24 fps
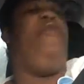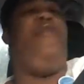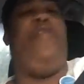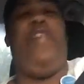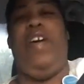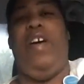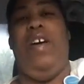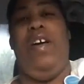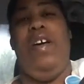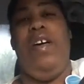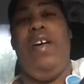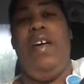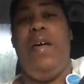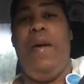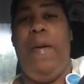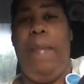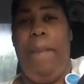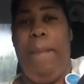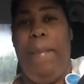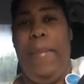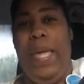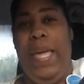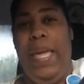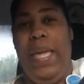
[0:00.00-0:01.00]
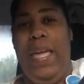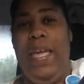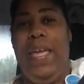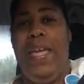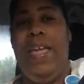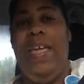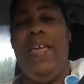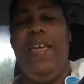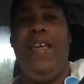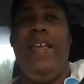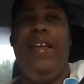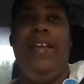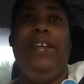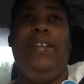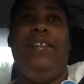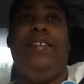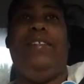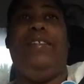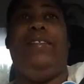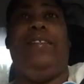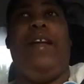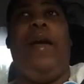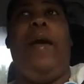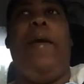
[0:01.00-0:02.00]
for me.
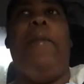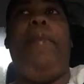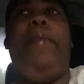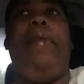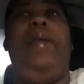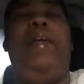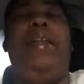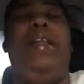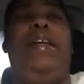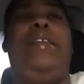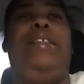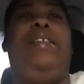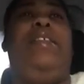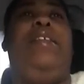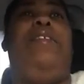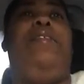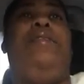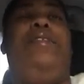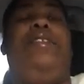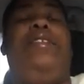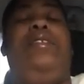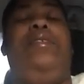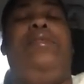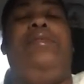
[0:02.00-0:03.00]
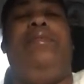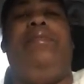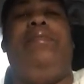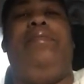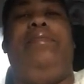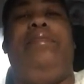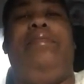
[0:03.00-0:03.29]
I'll play that song too.